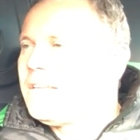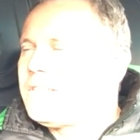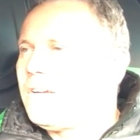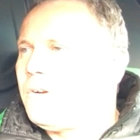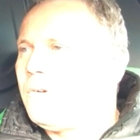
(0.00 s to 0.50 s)

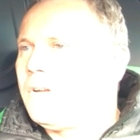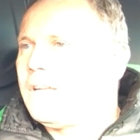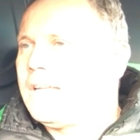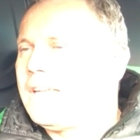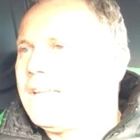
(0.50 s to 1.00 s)
So,
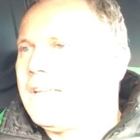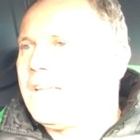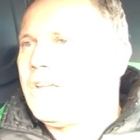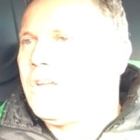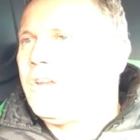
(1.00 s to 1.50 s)

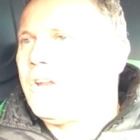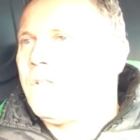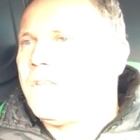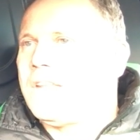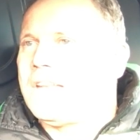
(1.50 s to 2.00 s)
you
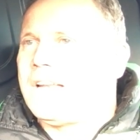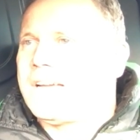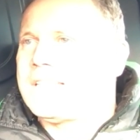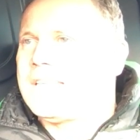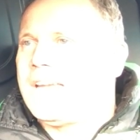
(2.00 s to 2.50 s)
know,
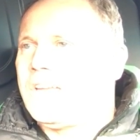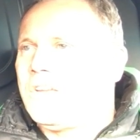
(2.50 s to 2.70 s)
like I say,